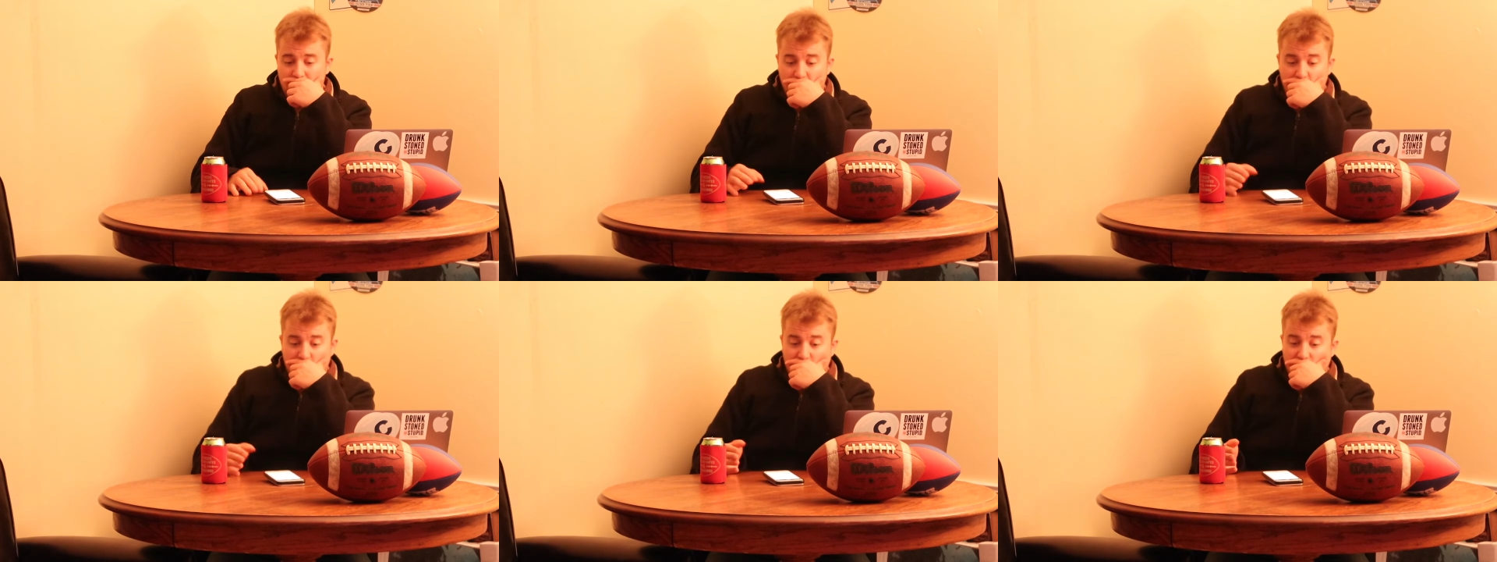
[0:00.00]

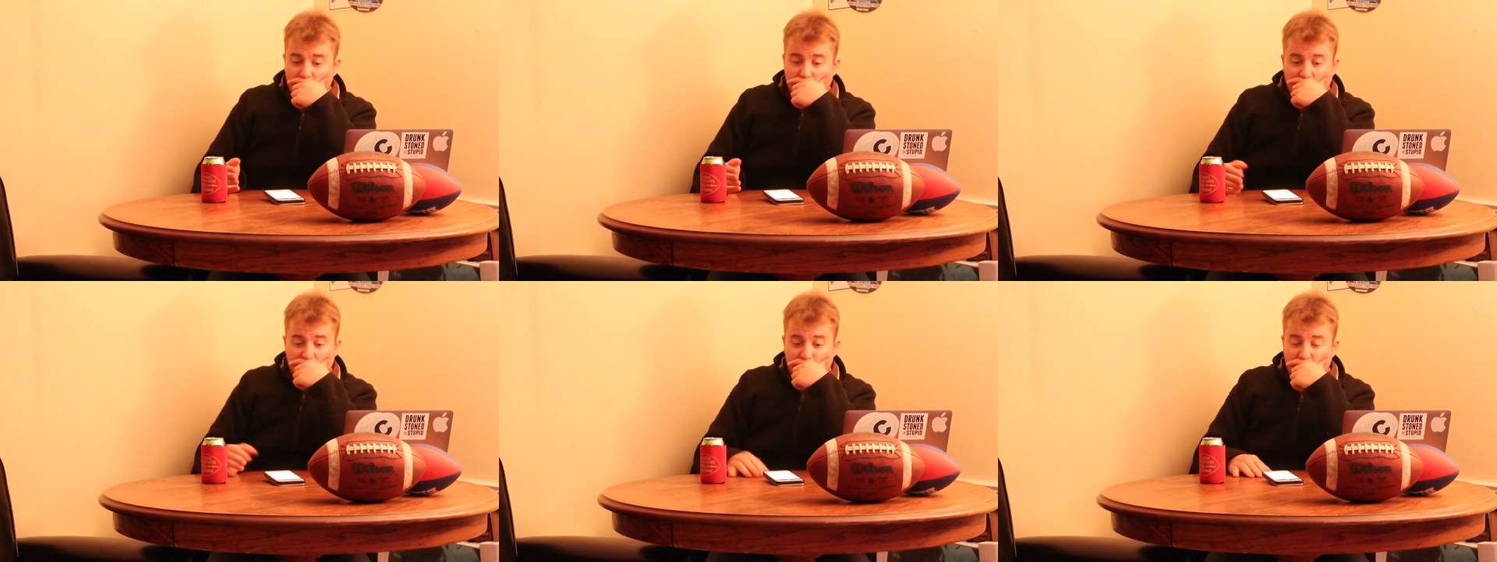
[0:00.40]

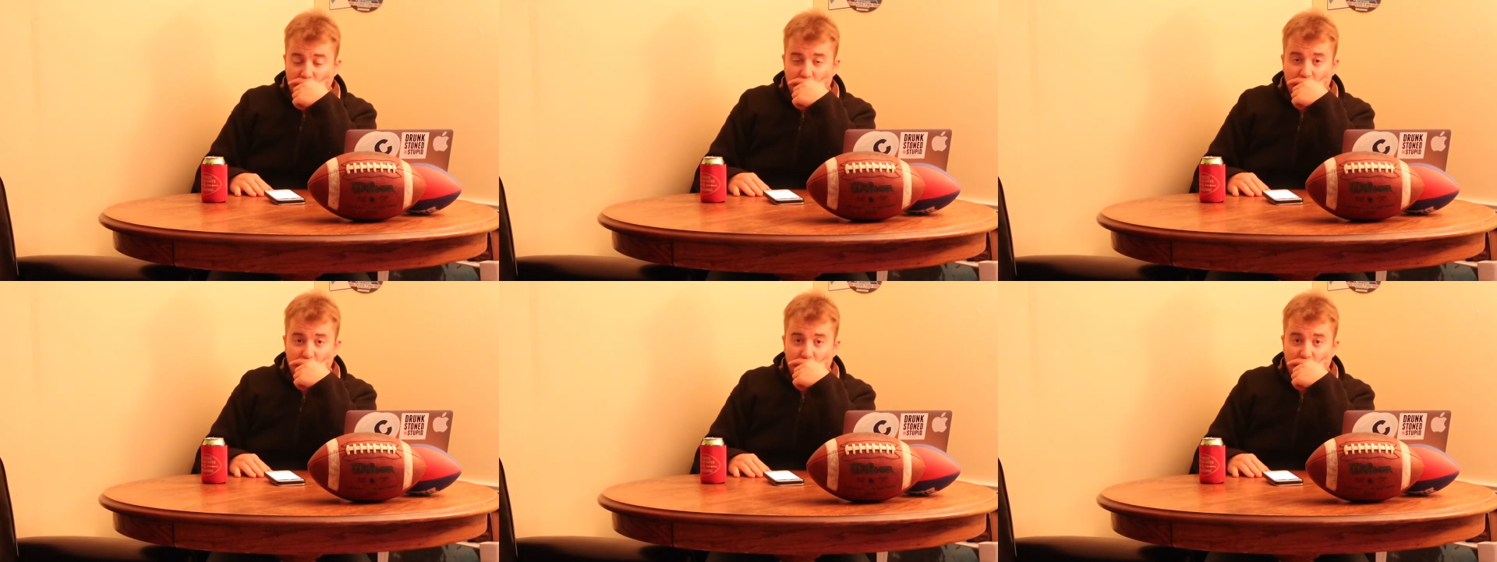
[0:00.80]

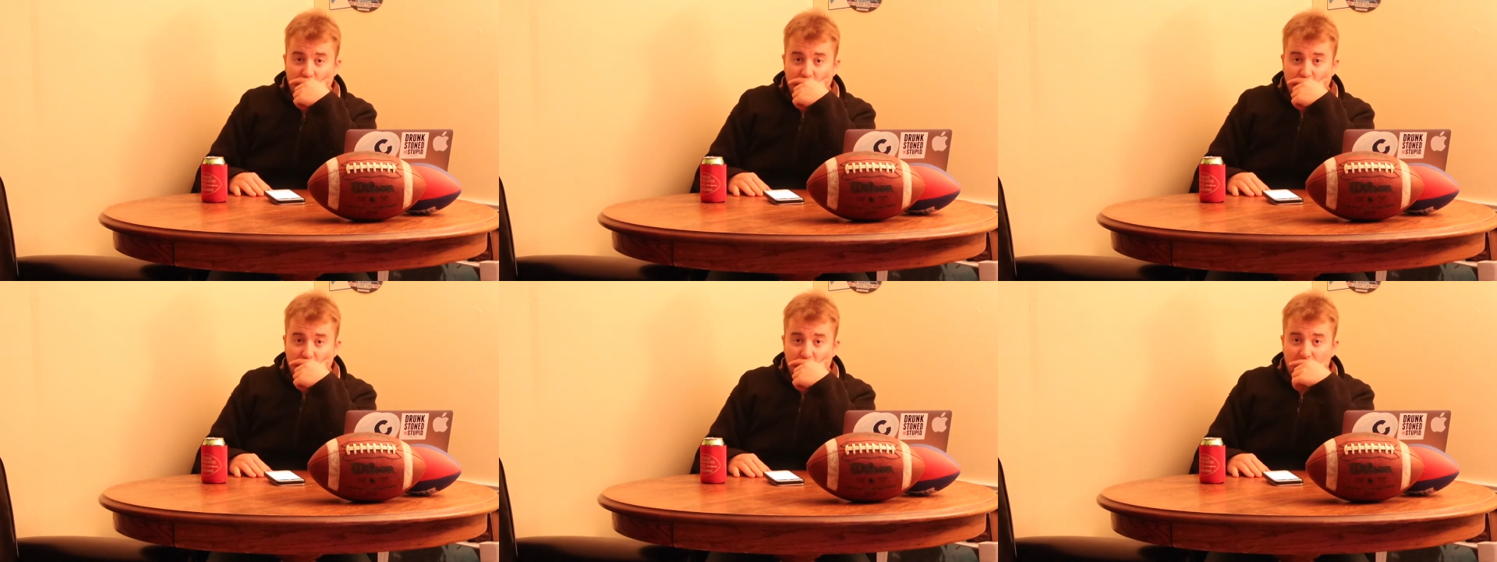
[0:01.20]

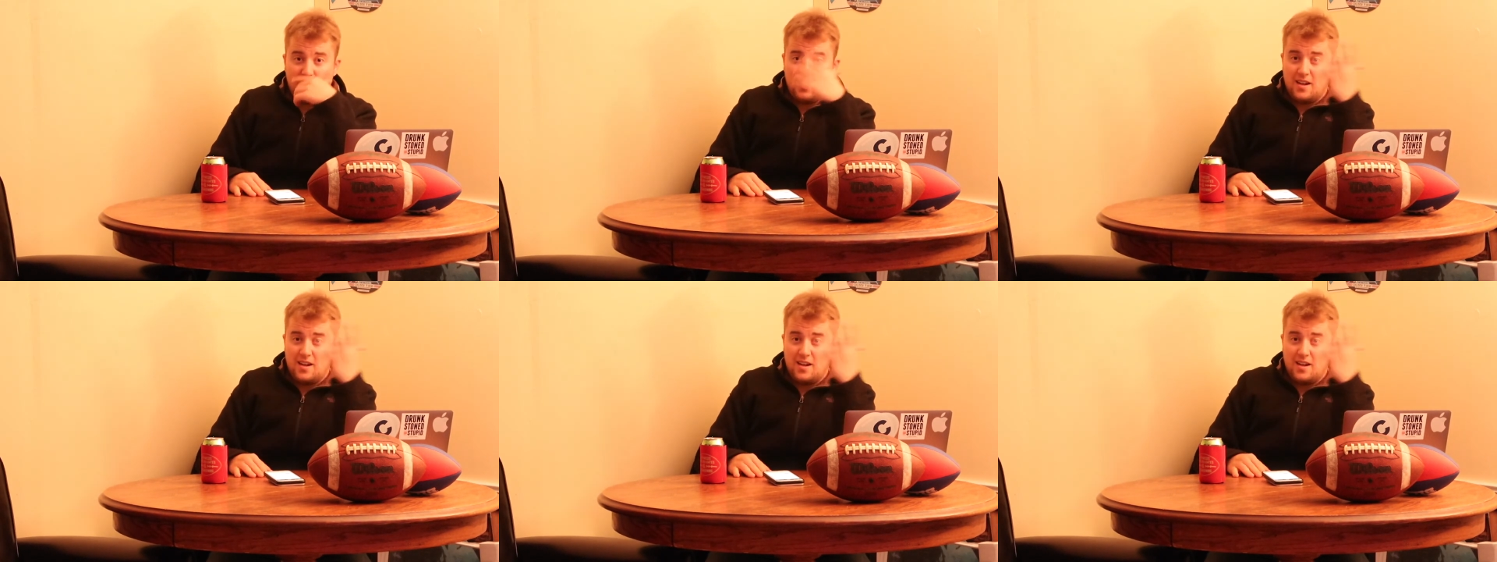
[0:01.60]
(no one is talking)